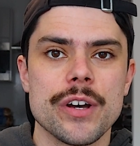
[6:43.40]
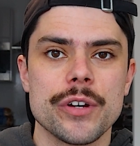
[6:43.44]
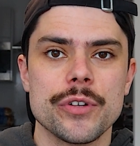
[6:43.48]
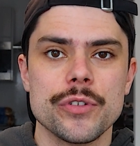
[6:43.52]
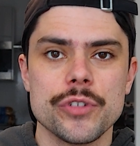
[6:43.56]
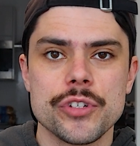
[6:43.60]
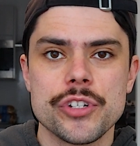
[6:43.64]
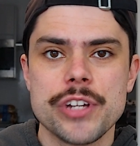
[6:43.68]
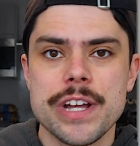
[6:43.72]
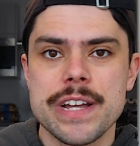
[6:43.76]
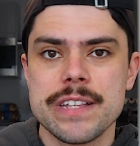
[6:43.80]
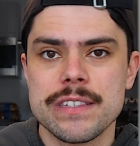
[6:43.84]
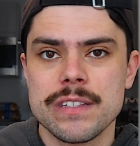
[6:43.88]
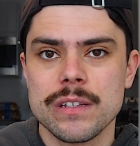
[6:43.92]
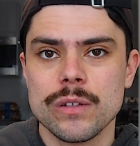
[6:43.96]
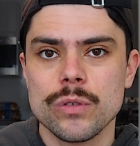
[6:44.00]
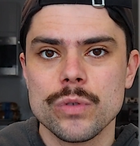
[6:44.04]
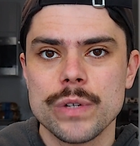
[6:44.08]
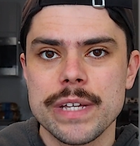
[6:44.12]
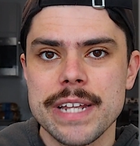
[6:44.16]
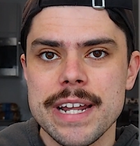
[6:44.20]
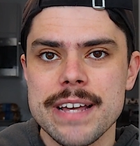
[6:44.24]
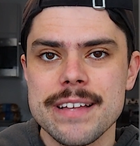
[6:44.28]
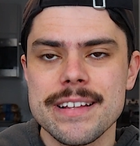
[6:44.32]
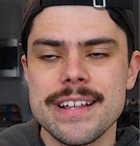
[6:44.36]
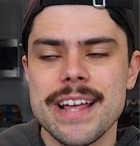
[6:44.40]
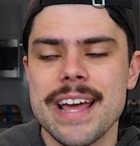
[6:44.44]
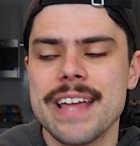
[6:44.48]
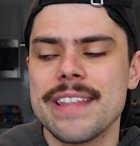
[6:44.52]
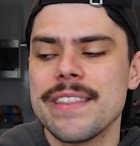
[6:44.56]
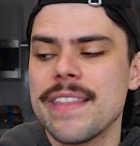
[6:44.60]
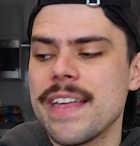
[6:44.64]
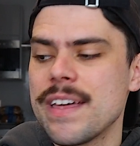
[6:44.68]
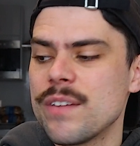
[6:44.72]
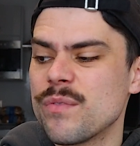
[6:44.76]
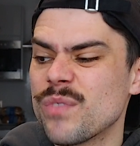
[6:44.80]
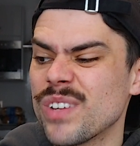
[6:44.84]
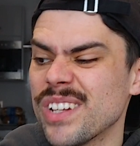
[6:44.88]
a good chance to look at it, and
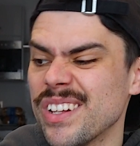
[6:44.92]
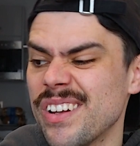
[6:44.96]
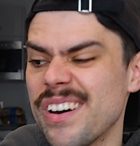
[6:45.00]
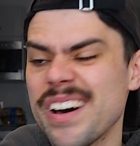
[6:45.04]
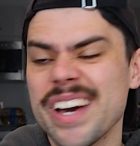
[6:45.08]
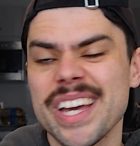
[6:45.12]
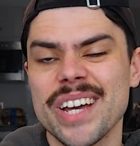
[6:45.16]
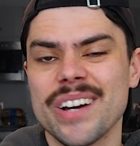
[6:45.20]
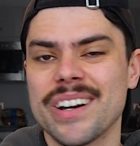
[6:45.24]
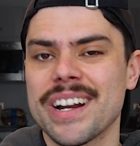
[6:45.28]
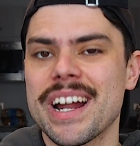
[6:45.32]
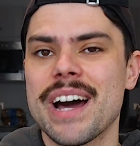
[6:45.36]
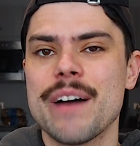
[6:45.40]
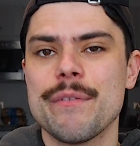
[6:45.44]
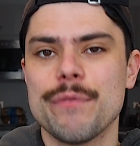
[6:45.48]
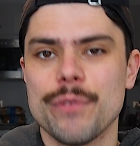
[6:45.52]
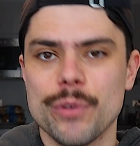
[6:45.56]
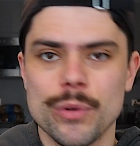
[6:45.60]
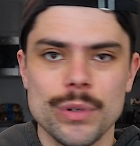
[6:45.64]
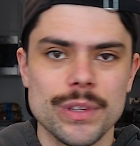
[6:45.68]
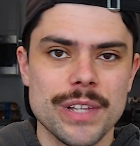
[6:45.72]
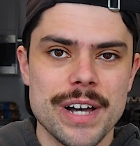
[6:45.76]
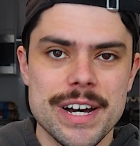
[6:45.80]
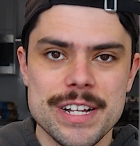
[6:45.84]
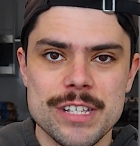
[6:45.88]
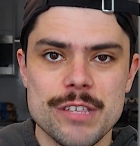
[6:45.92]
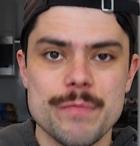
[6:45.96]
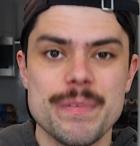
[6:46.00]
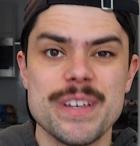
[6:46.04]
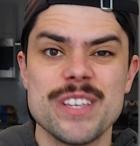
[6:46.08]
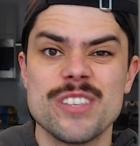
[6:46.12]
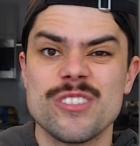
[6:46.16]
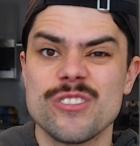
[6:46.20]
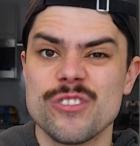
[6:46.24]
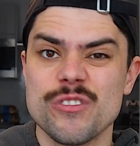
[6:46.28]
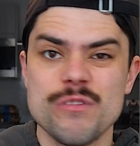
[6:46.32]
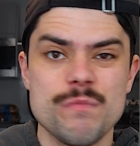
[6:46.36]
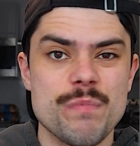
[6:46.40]
then relying on our forward line to be
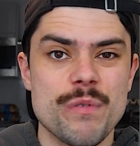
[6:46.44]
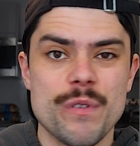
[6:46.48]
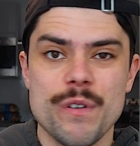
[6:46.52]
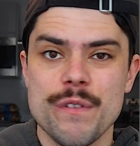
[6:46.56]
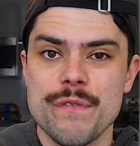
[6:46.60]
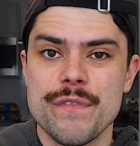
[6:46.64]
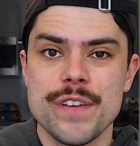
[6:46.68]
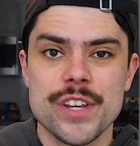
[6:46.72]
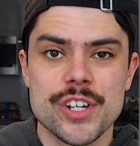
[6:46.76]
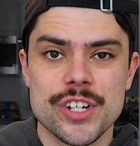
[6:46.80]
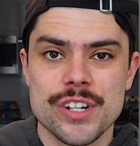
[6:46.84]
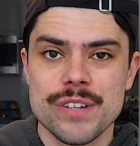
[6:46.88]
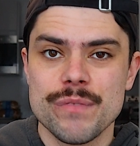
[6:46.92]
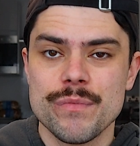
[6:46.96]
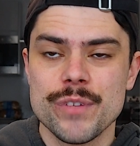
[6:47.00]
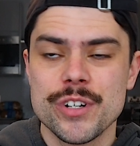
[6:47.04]
super efficient,